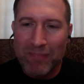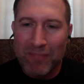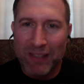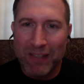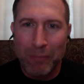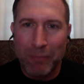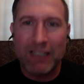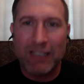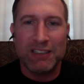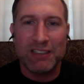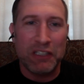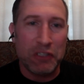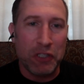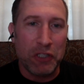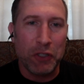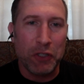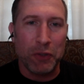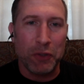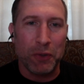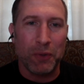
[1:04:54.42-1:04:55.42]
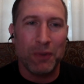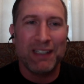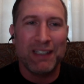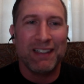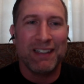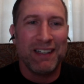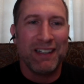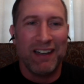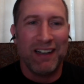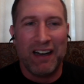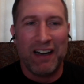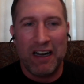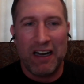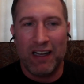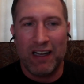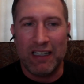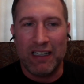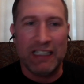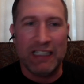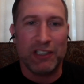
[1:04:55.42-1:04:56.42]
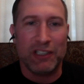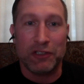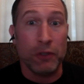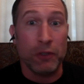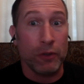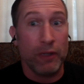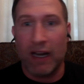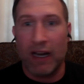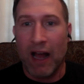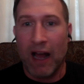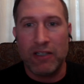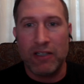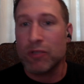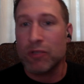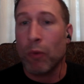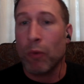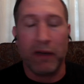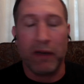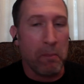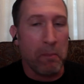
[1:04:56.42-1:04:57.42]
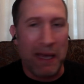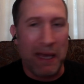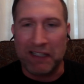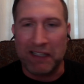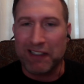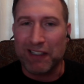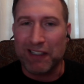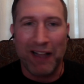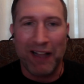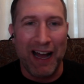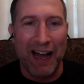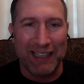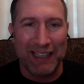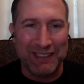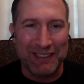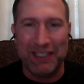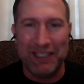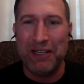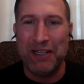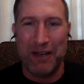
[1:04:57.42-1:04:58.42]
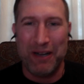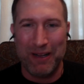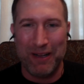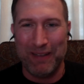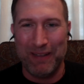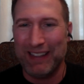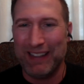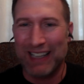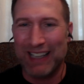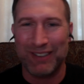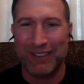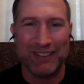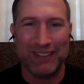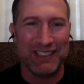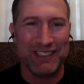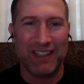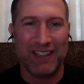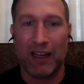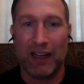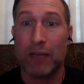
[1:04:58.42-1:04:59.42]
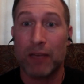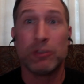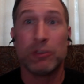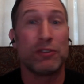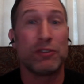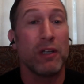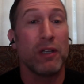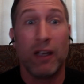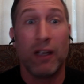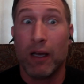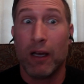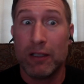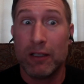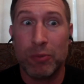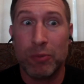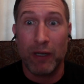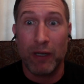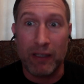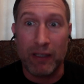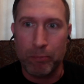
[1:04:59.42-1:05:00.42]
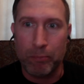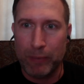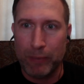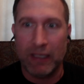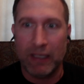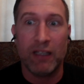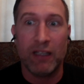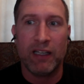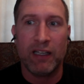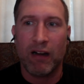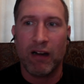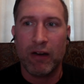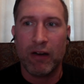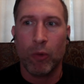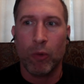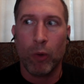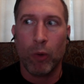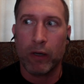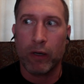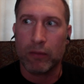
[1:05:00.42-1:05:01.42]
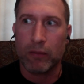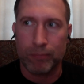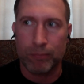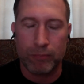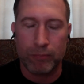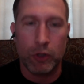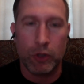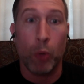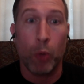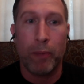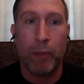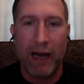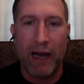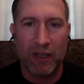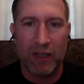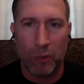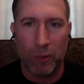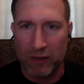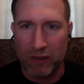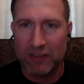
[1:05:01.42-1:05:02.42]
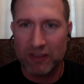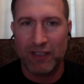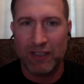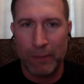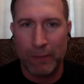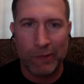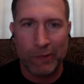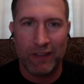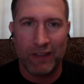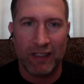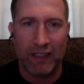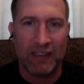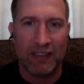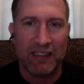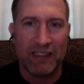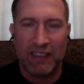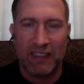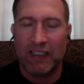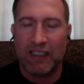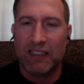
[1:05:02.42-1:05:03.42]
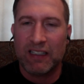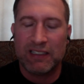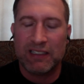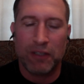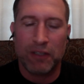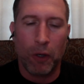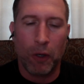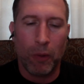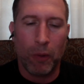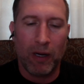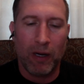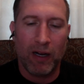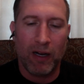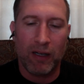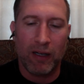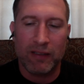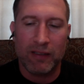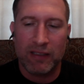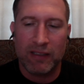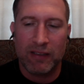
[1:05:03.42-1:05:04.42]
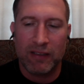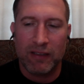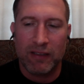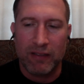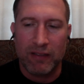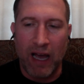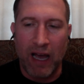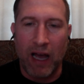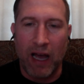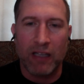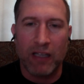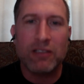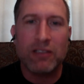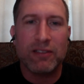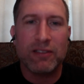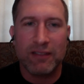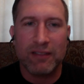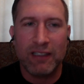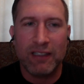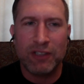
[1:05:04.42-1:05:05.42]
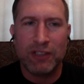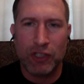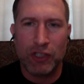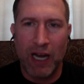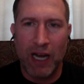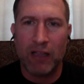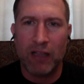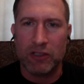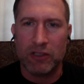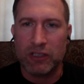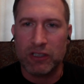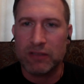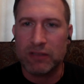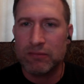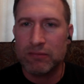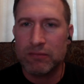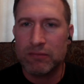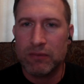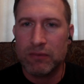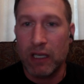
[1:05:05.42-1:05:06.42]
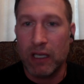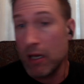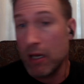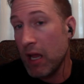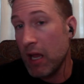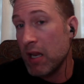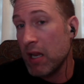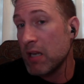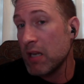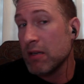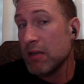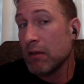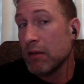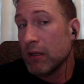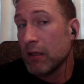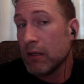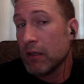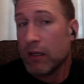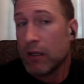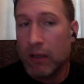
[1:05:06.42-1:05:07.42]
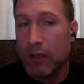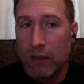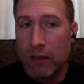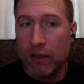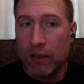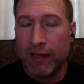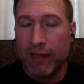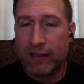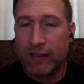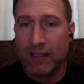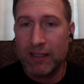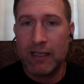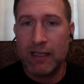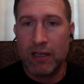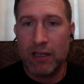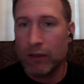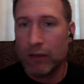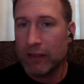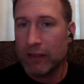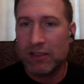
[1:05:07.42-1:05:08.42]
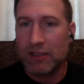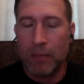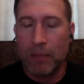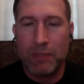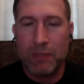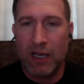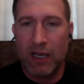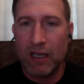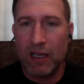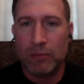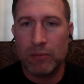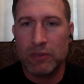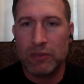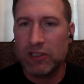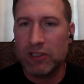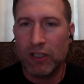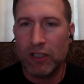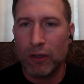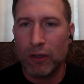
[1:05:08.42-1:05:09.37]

because he knew, and he just knew that I just wanted to make class. You know what I mean? That's why I was just like, just to be in here. I don't want to go backwards type of thing. So, yeah, it's challenging. And like you said, like sometimes,